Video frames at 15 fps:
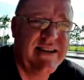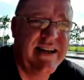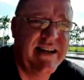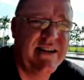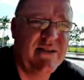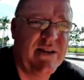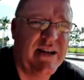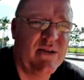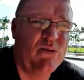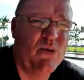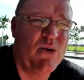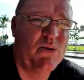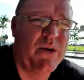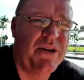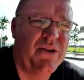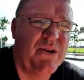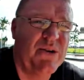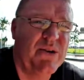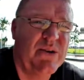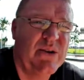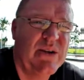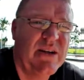in what we
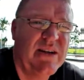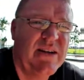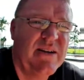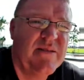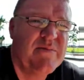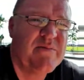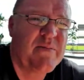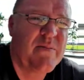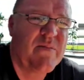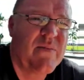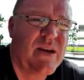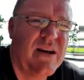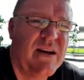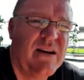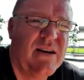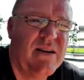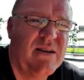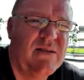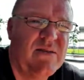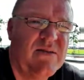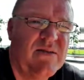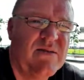do.
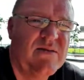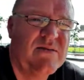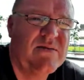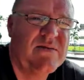Um,